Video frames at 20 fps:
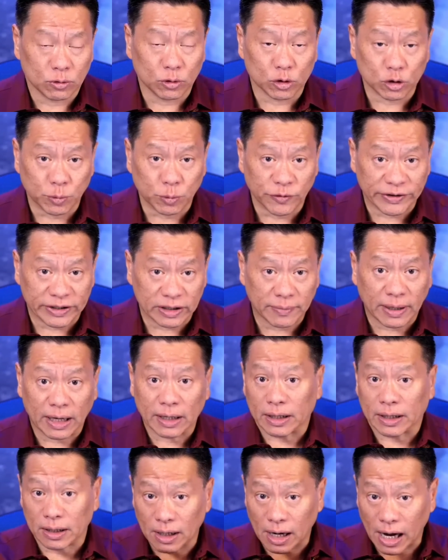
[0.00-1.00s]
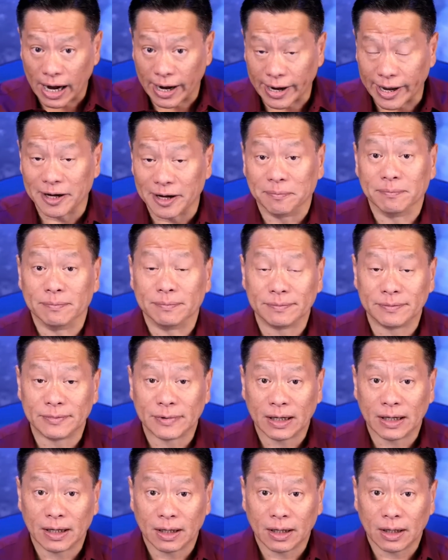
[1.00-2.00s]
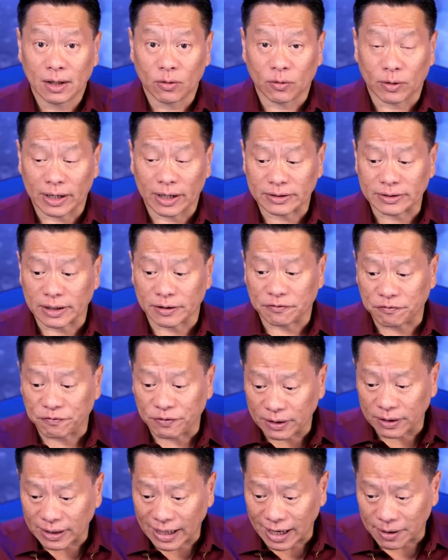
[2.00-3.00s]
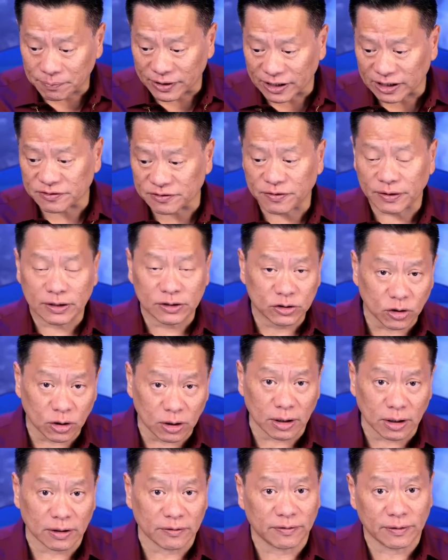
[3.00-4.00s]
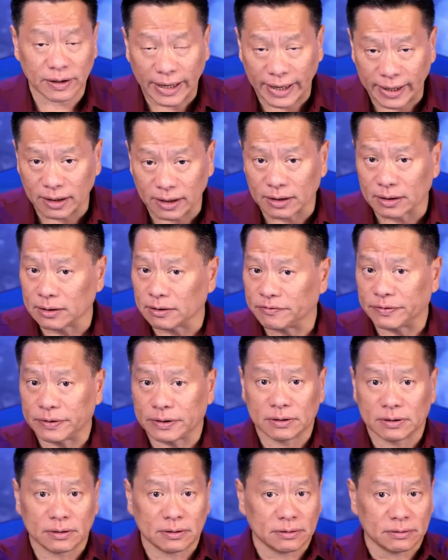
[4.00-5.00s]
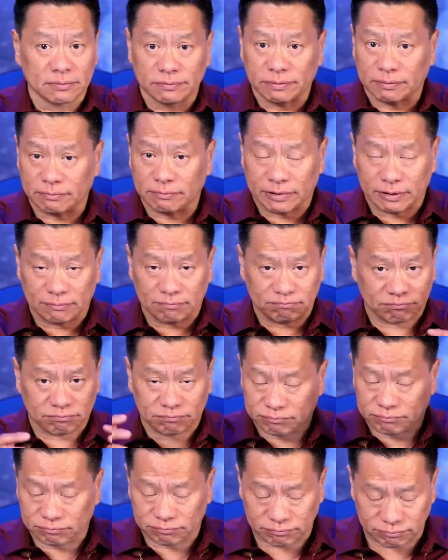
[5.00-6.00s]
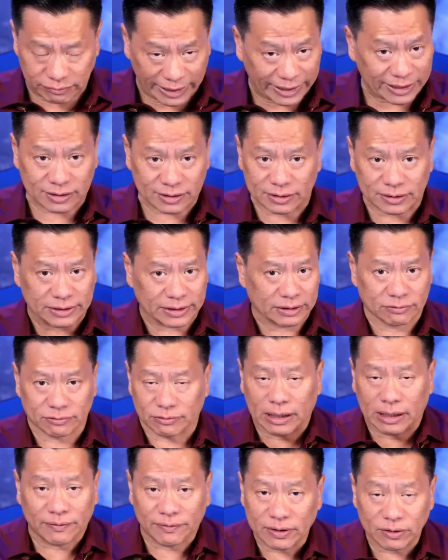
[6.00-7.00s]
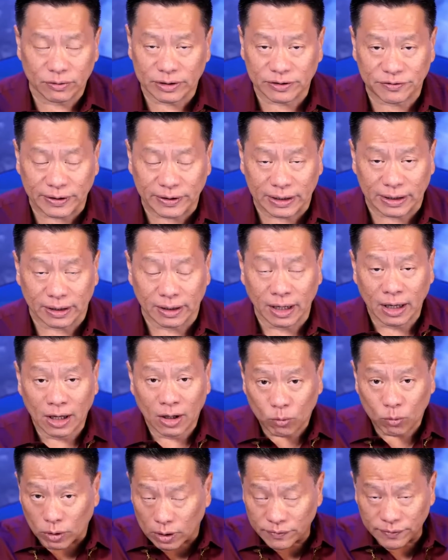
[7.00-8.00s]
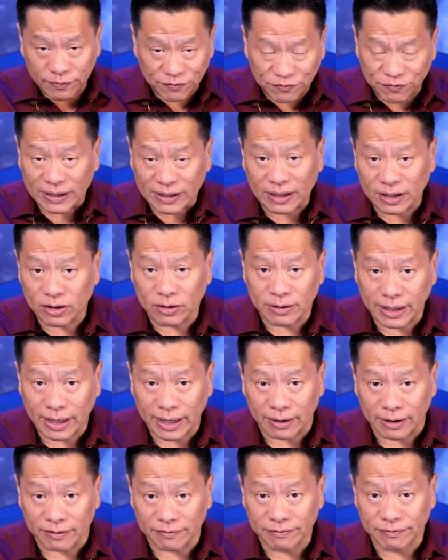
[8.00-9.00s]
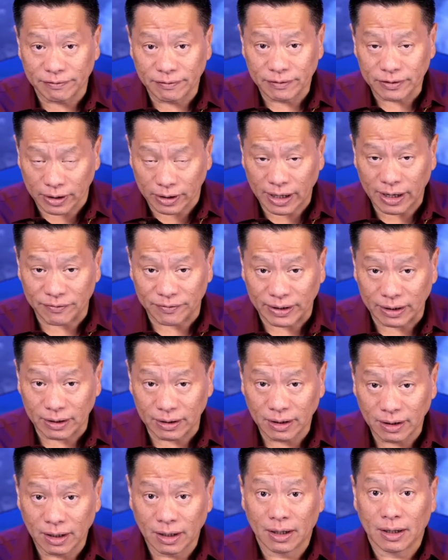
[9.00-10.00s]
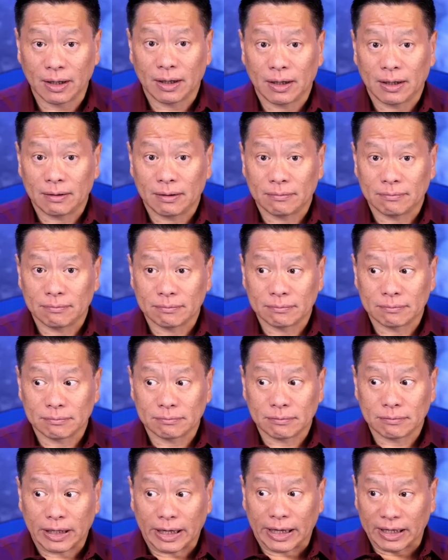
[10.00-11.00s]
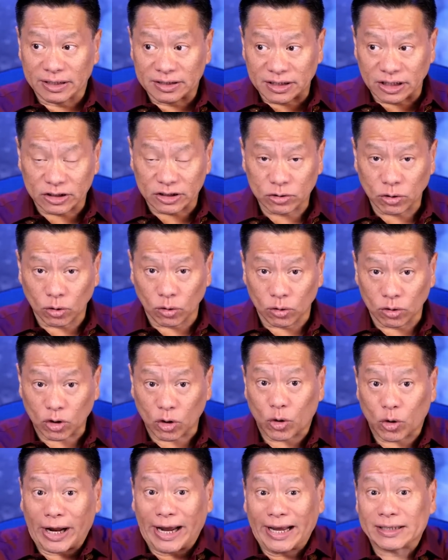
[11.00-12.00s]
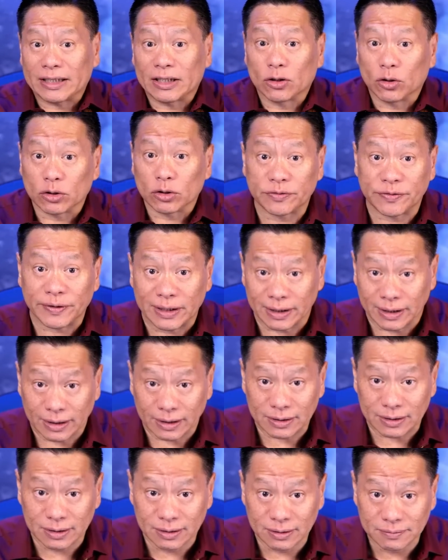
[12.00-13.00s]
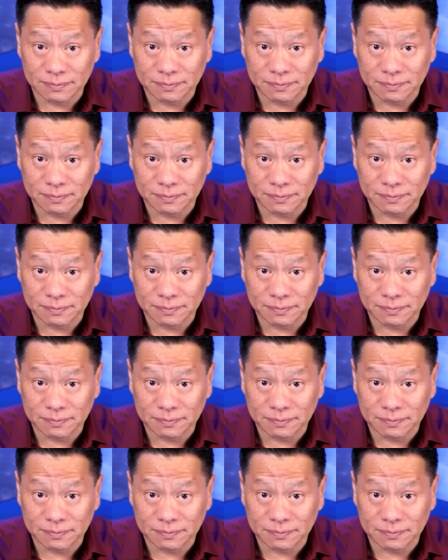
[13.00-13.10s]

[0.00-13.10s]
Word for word: Who's moving the body? I am. When I say feel happiness, feel joy, feel anger, feel ecstasy, whatever you're feeling, whatever feeling you have, you're having, it is the soul creating those feelings.